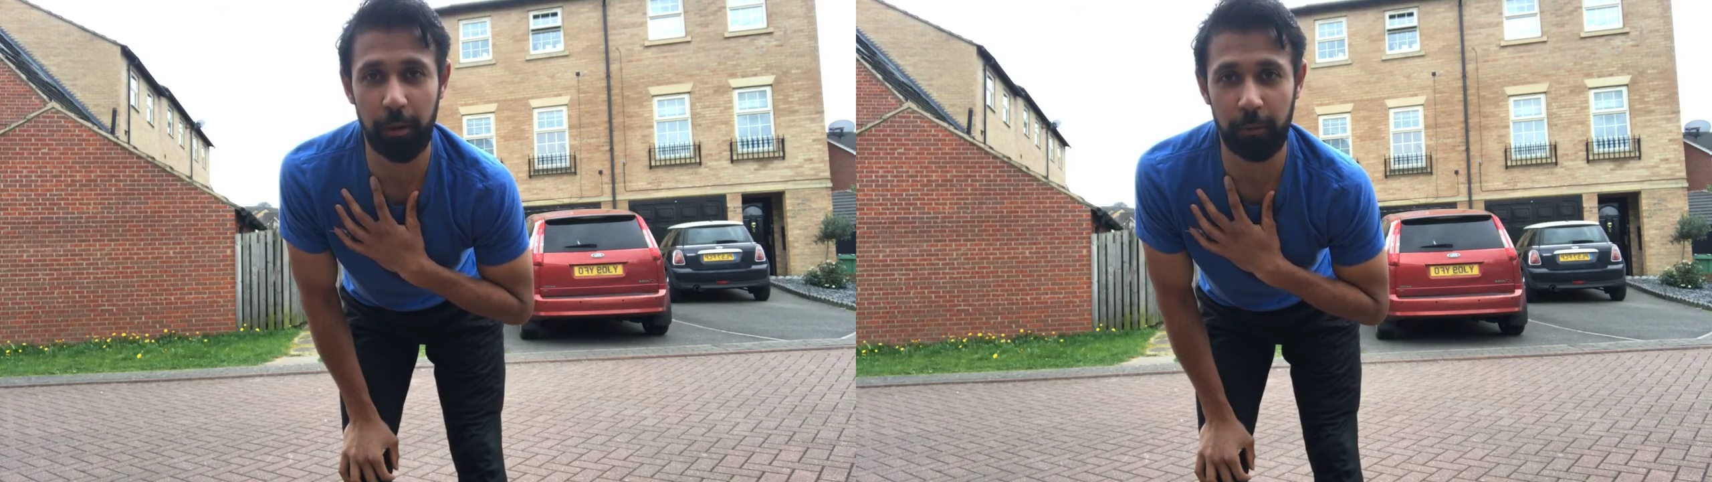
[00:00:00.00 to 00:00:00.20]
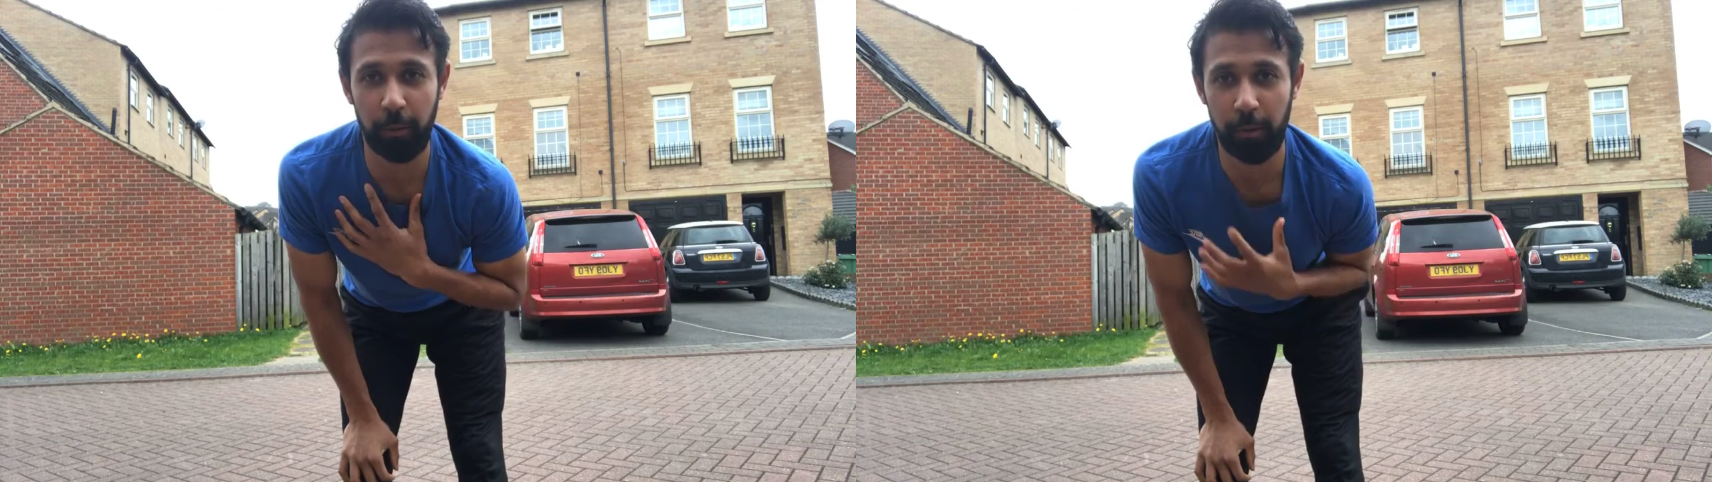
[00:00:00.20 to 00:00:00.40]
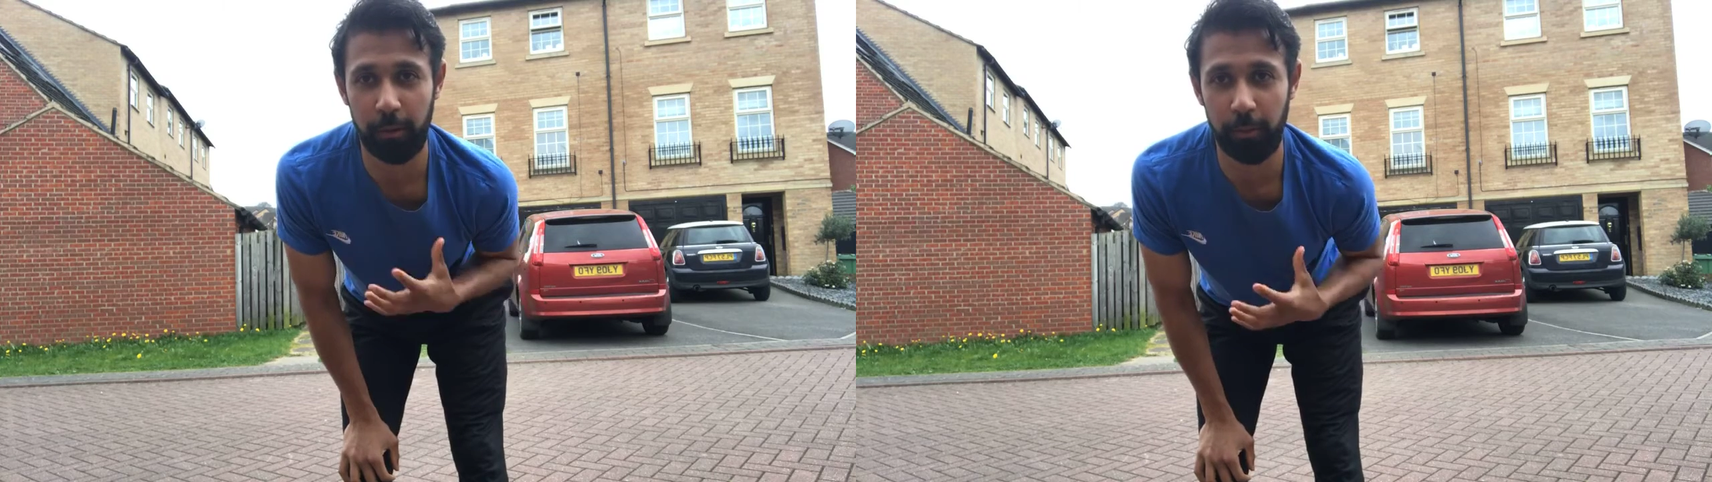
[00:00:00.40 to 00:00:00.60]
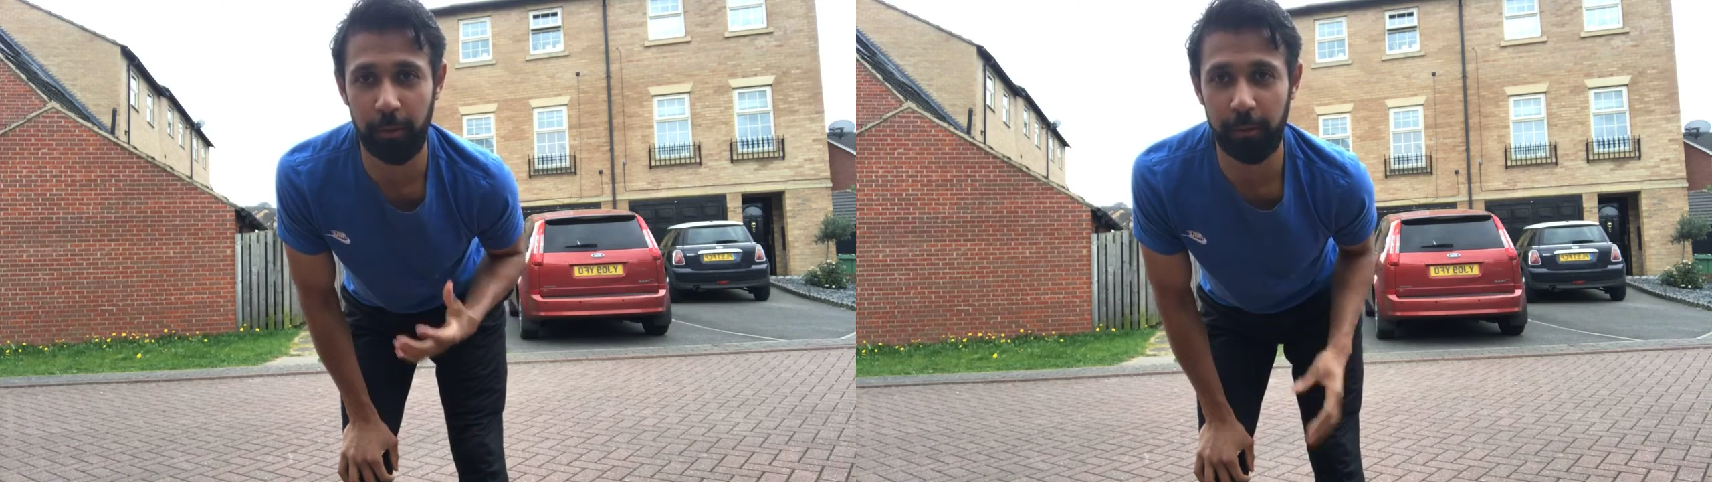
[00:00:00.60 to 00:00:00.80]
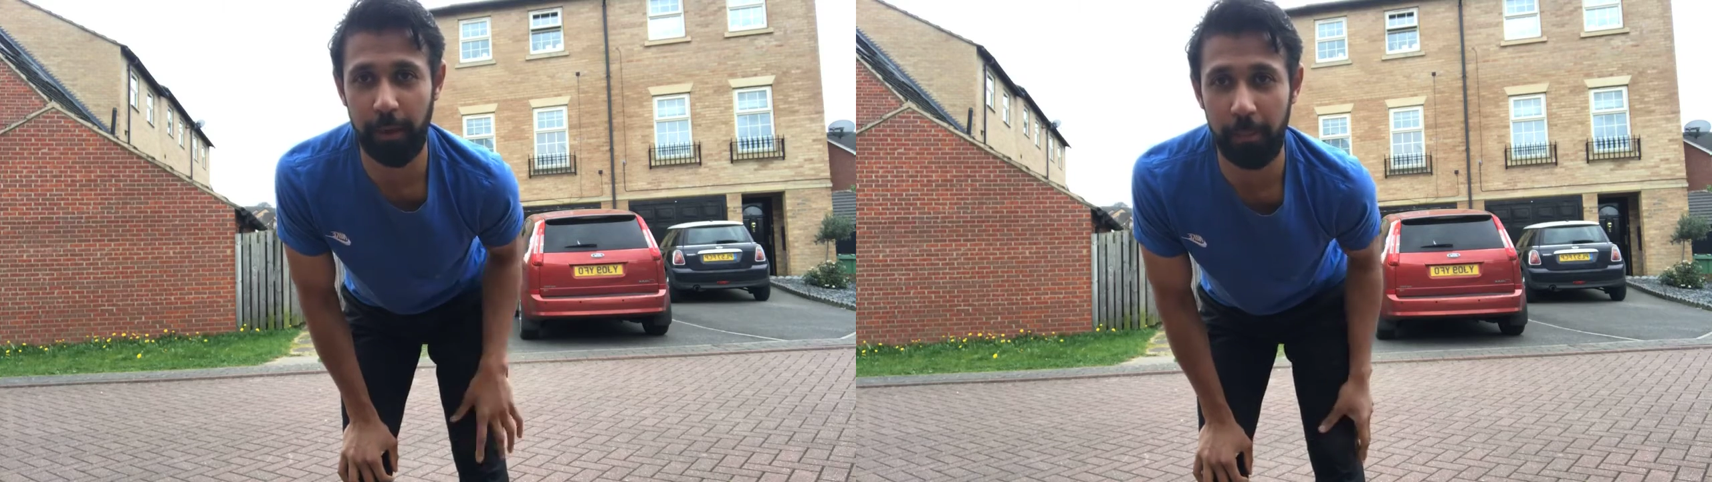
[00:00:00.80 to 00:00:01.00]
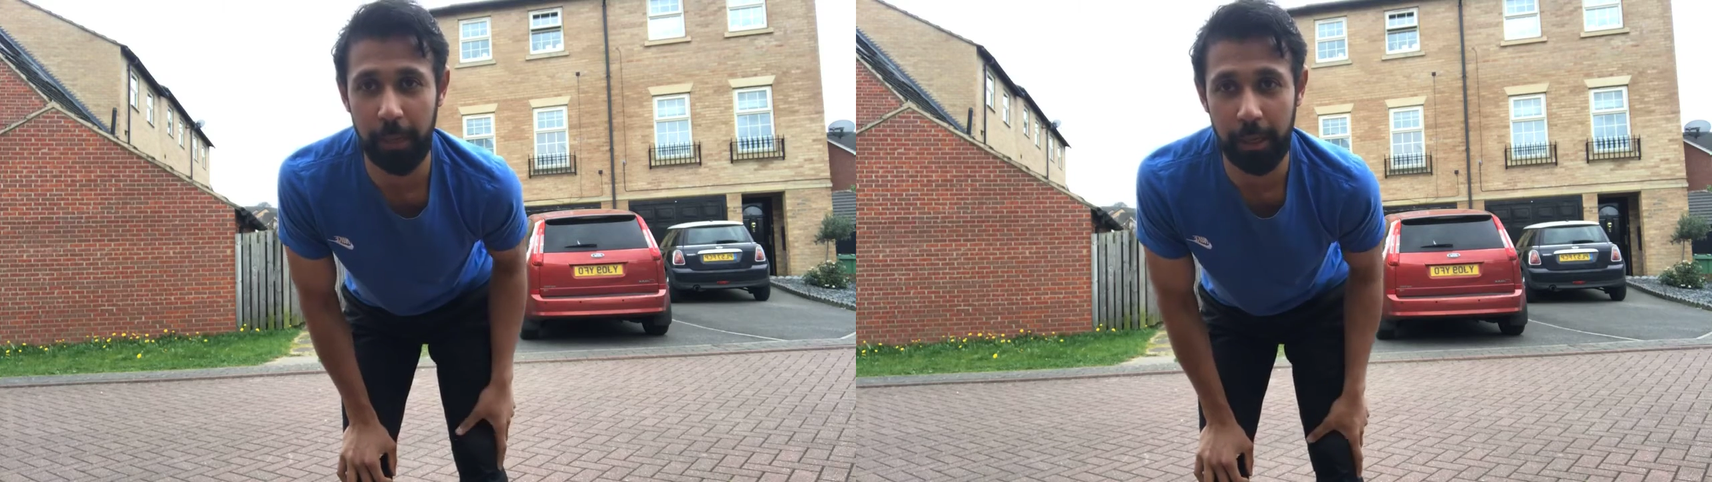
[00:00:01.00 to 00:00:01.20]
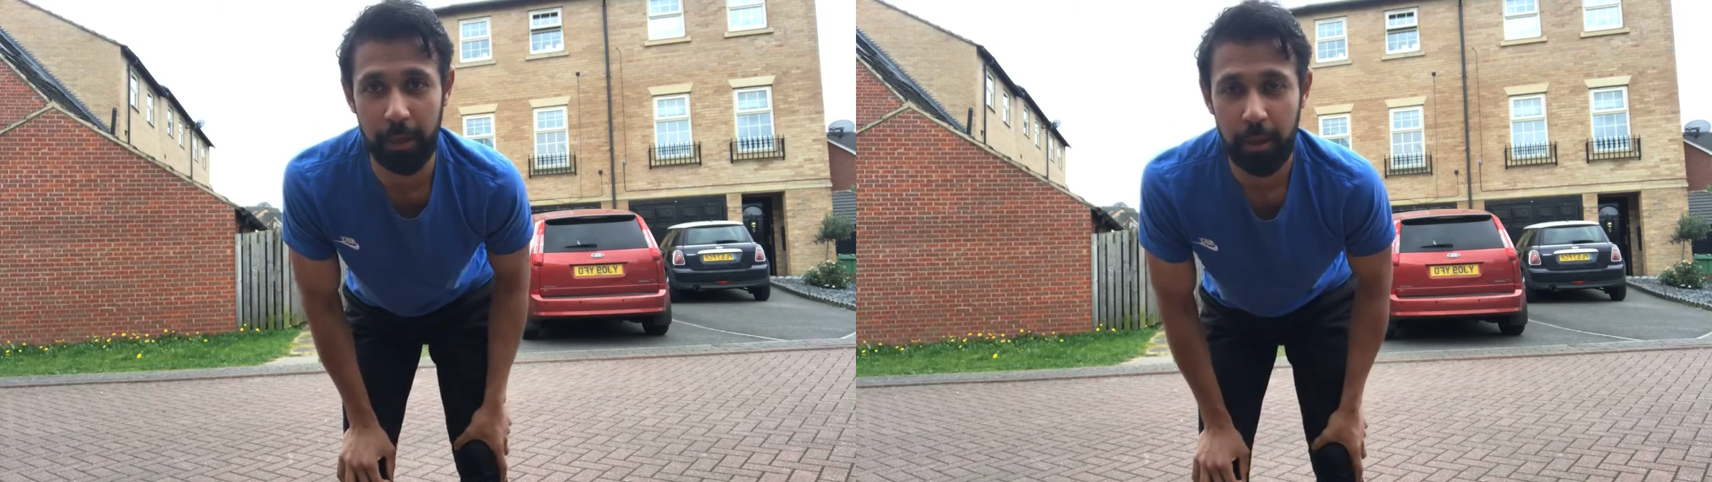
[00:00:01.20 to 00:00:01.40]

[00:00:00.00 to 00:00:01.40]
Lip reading: So what does that mean?